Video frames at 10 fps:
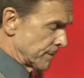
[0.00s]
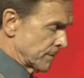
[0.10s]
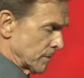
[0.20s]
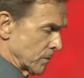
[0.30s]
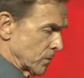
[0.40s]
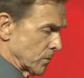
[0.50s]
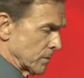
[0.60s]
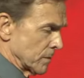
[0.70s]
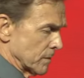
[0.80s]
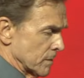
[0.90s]

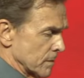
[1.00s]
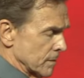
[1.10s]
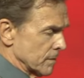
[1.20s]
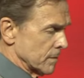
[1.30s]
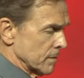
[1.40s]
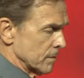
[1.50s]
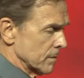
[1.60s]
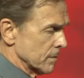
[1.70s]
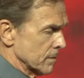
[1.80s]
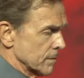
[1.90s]

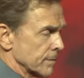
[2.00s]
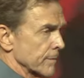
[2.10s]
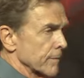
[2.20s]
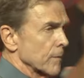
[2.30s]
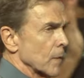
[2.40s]
(silence)